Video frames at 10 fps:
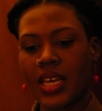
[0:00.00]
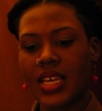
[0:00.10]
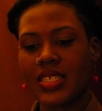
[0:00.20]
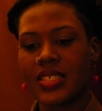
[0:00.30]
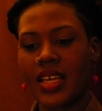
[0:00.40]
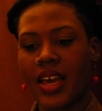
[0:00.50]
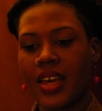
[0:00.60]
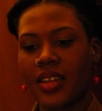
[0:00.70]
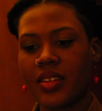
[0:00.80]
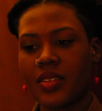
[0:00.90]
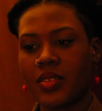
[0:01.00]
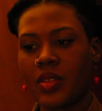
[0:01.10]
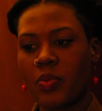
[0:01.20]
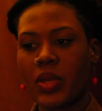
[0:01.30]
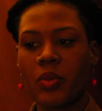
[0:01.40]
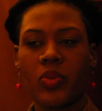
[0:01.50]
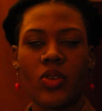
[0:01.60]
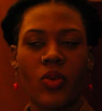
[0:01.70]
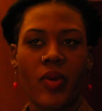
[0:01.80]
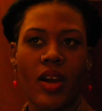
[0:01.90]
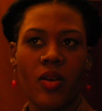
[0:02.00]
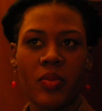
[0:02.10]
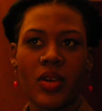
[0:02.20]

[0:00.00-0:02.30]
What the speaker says: is that the people around